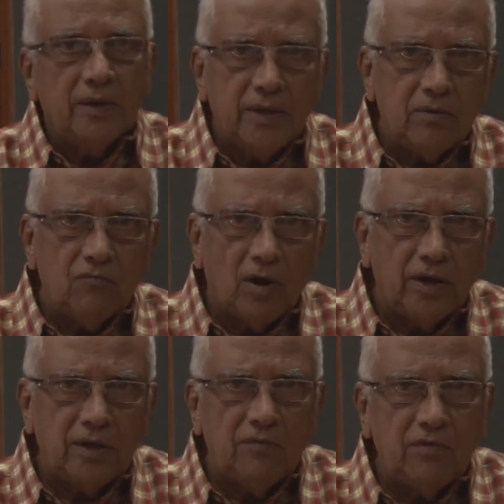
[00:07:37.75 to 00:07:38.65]
In
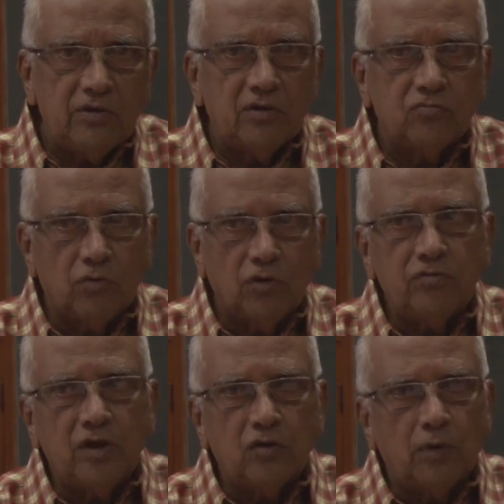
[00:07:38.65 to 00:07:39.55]
Vahini VHS Studios,
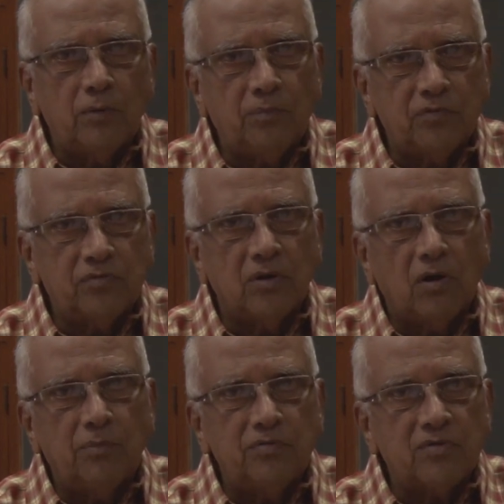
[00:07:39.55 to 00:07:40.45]
there is one person
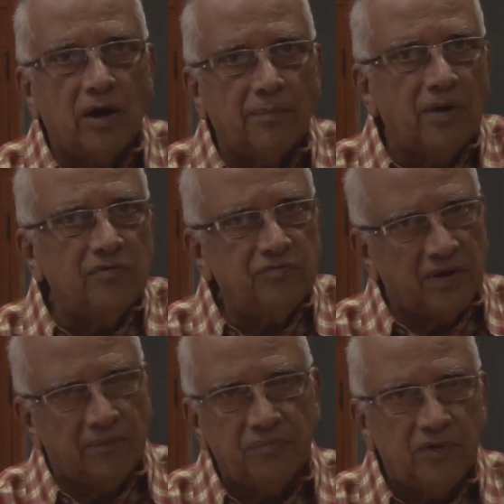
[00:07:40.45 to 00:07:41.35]
called Mr. Harban Singh.
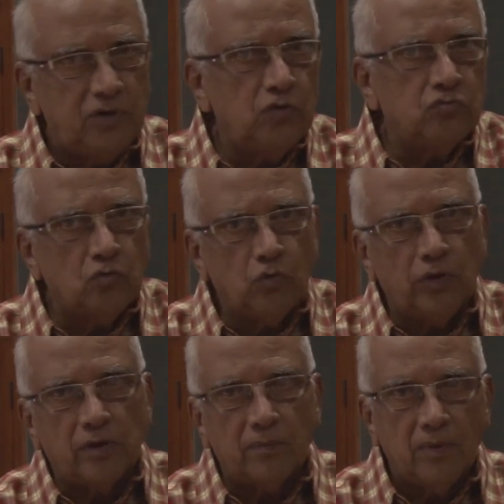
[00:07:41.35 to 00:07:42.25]
He used to do
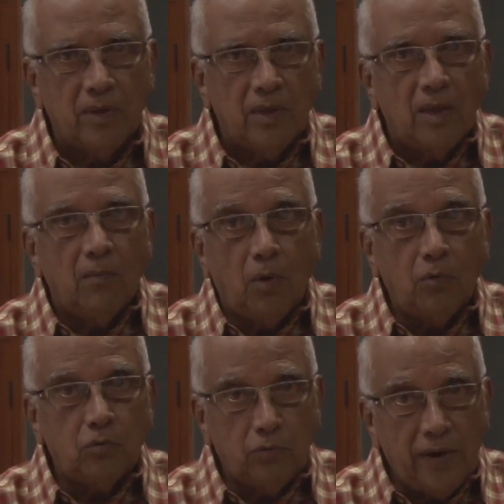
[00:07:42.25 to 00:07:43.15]
that.
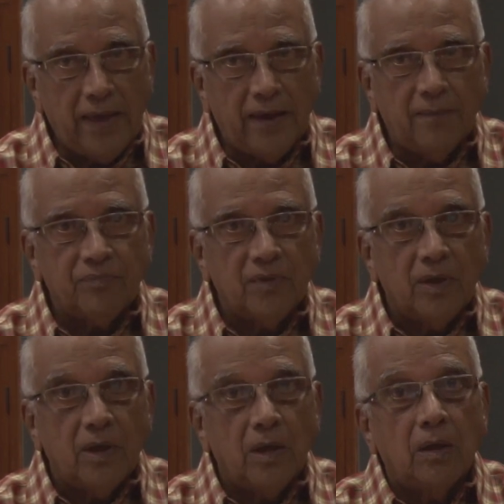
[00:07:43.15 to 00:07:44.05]
Now today,
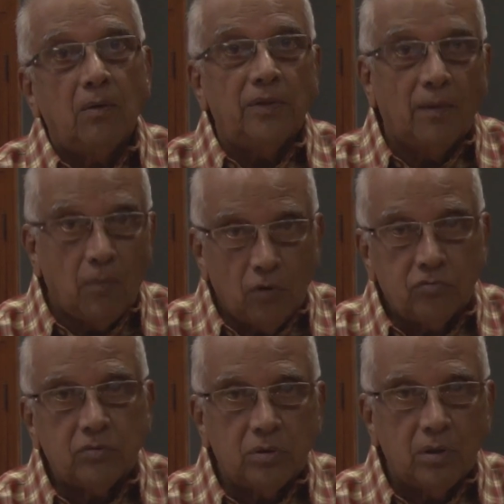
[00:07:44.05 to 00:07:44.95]
the most
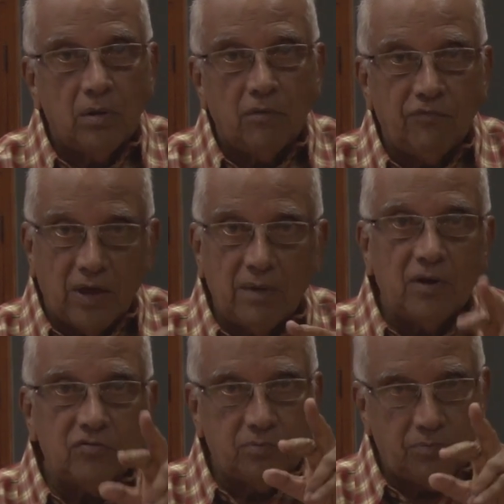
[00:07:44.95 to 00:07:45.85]

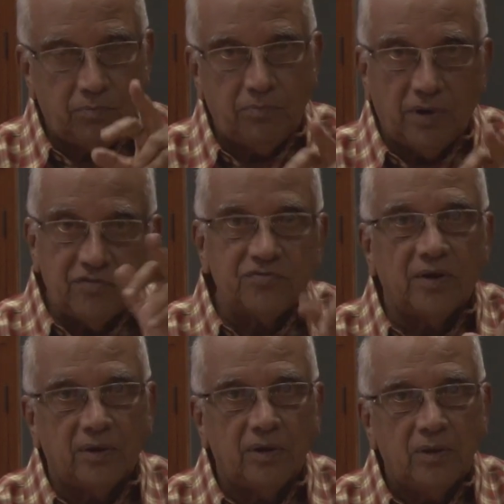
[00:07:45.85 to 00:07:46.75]
famous
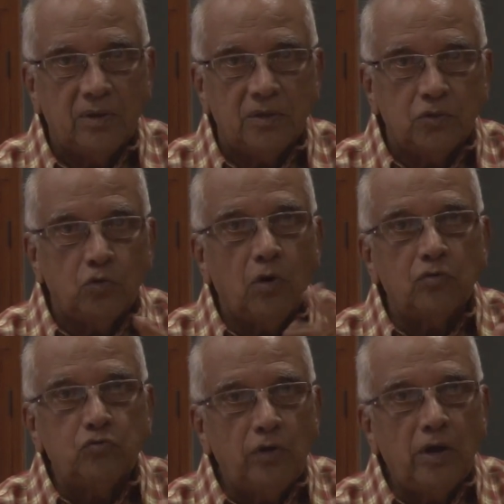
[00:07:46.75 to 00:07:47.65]
person who was
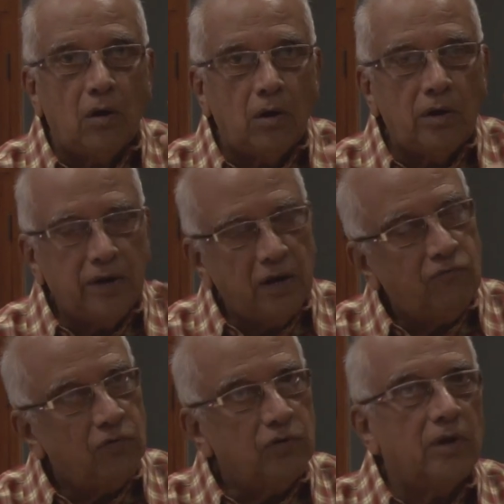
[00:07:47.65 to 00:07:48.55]
doing all trick
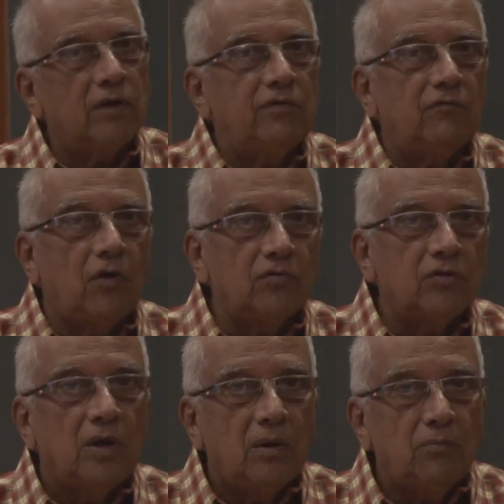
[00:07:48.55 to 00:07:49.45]
photography was
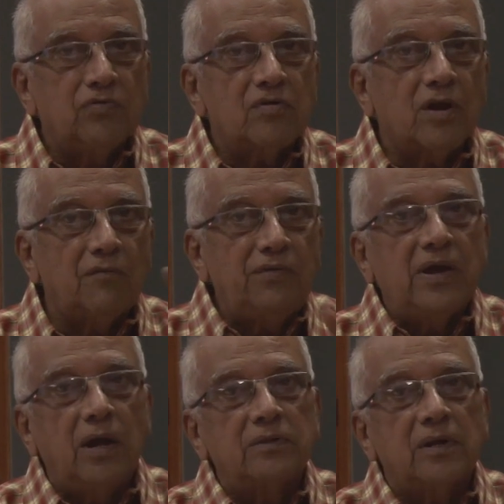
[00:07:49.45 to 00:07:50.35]
Mr.
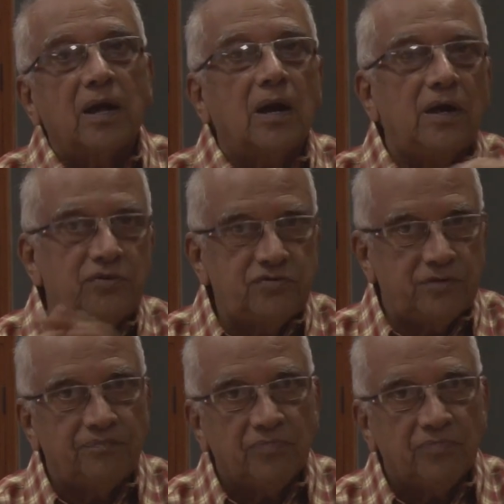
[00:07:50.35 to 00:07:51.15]
Ravikant Nagaich.